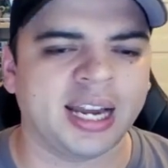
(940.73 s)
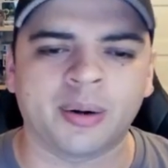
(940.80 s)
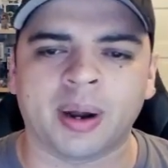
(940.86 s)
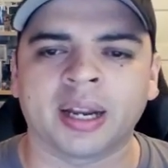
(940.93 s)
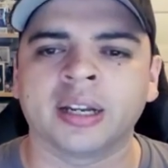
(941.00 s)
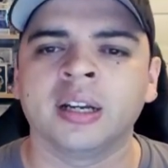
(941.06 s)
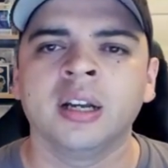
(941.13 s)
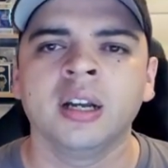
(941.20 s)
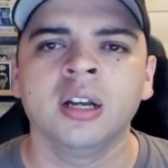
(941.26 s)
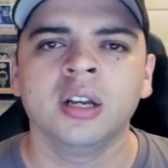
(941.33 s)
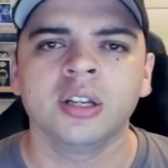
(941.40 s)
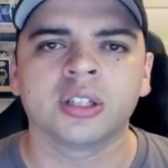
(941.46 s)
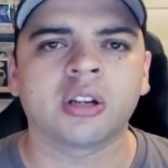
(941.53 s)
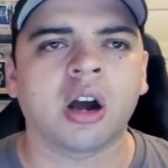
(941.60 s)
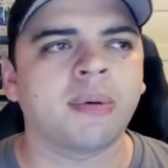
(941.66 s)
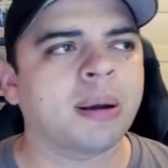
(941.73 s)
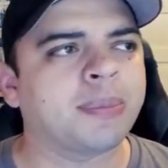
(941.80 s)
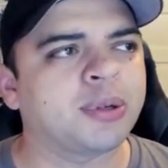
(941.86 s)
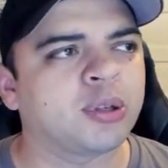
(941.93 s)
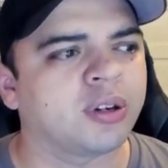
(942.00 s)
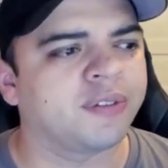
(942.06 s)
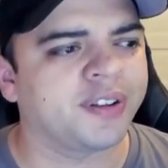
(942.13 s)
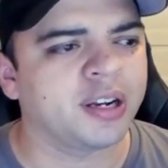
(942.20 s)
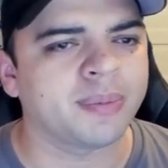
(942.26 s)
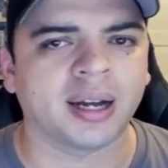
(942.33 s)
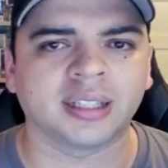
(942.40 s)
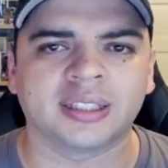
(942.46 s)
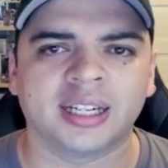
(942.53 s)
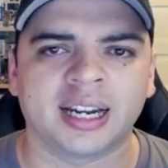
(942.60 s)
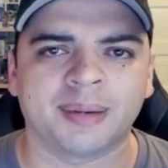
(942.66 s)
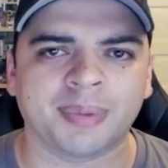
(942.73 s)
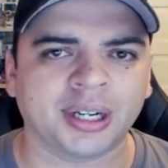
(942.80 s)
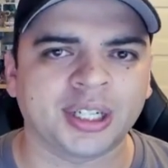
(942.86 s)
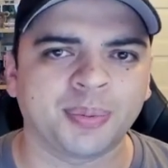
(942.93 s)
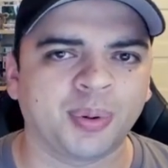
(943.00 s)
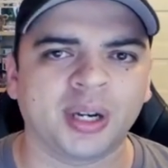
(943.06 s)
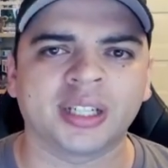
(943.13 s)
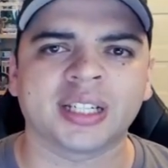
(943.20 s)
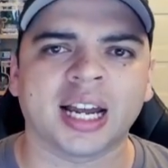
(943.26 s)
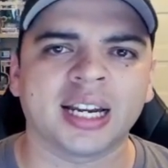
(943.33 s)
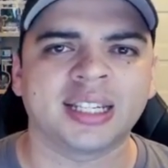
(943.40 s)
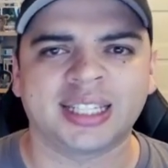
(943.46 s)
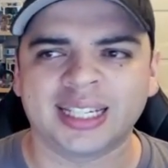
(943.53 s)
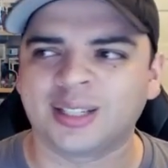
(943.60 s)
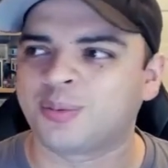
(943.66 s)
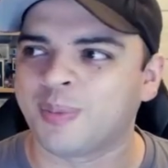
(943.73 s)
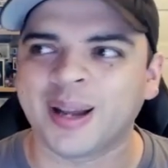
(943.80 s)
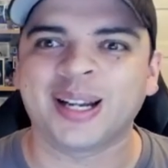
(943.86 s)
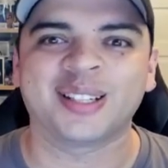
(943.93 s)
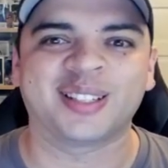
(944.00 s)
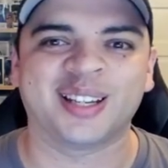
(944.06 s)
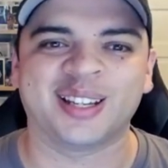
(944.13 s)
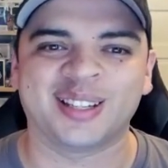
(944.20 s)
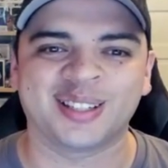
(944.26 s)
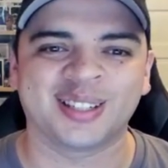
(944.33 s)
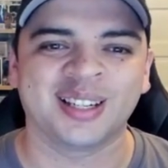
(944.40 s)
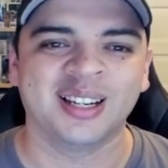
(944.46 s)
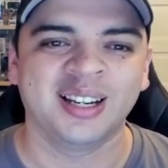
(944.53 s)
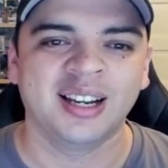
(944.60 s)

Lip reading: Anyway, so I might be doing a video about it today. I'm actually pretty excited to see the MegaTins.